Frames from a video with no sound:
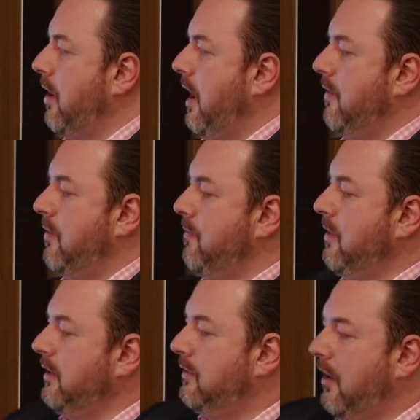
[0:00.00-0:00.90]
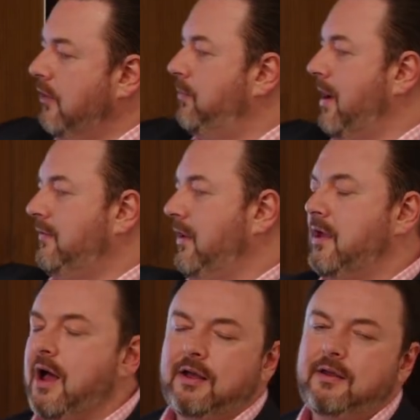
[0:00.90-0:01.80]
We're $1 million basically. You
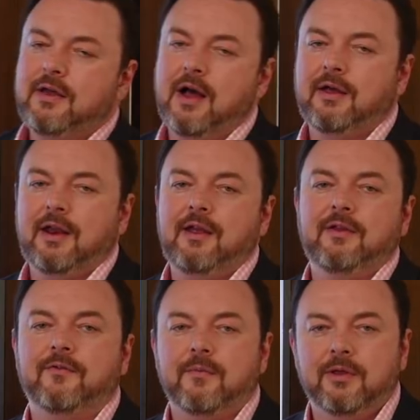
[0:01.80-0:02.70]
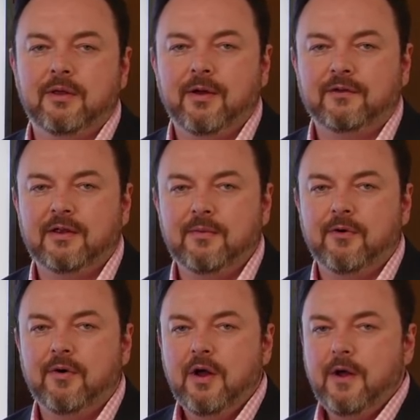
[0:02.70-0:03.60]
can't get anything for $1 million
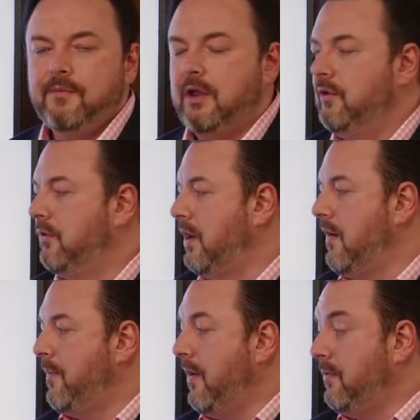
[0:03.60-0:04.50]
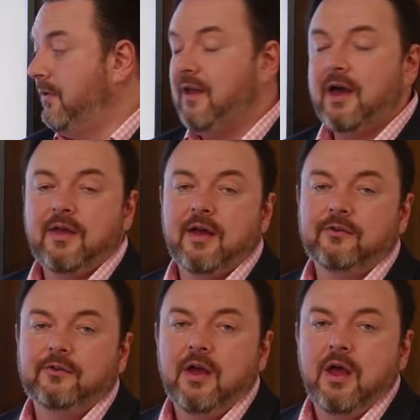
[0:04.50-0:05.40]
anymore in a good area, apart from a
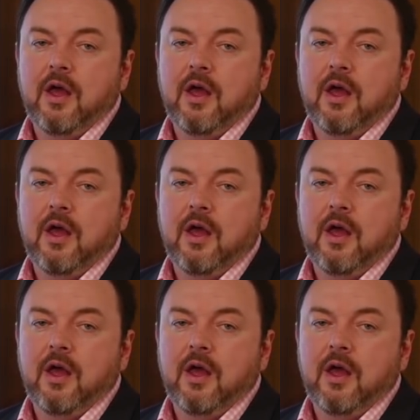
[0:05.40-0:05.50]
townhouse.